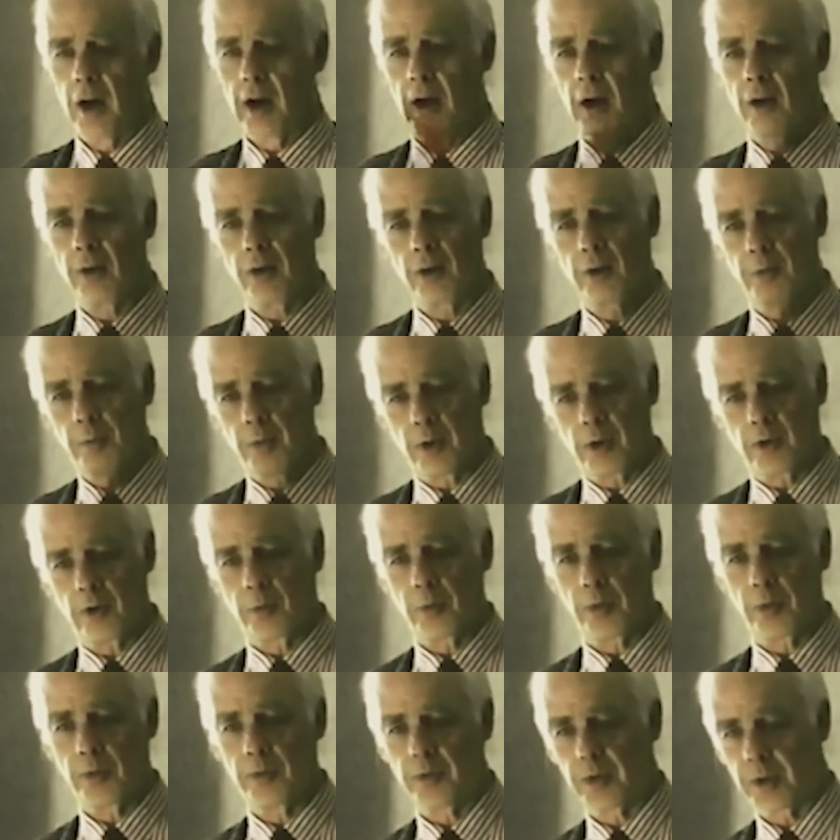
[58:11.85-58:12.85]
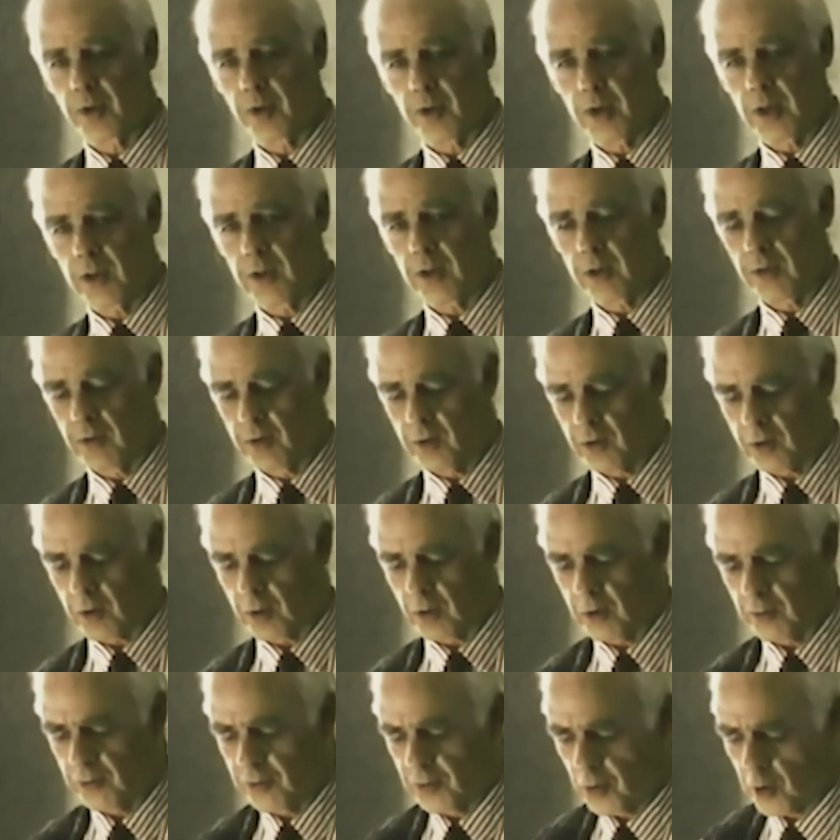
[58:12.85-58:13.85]
are responsible for creating
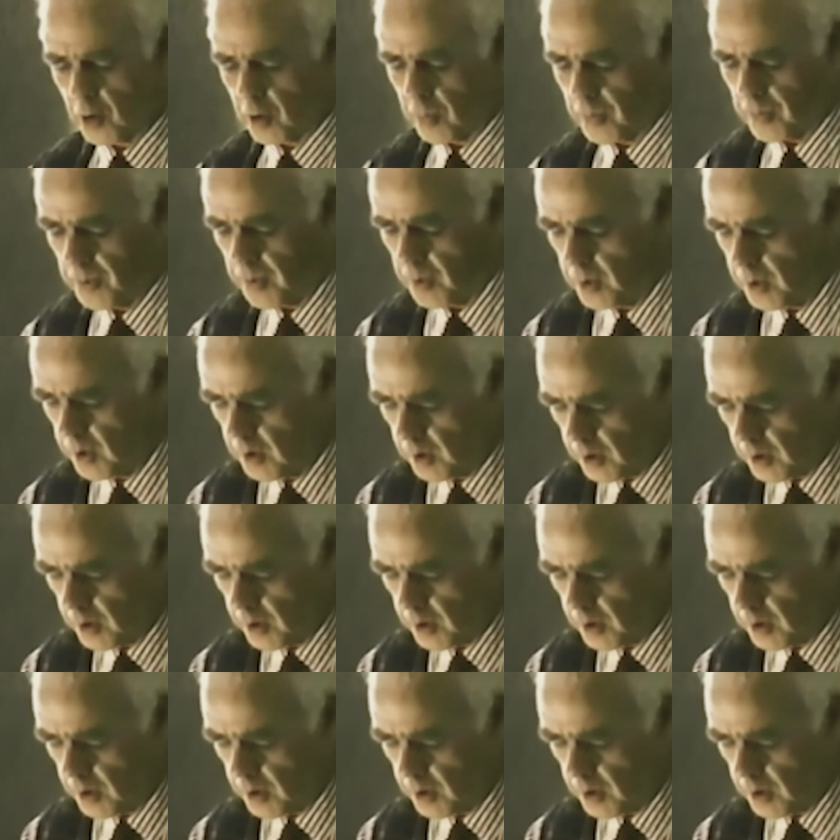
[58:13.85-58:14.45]
physical form.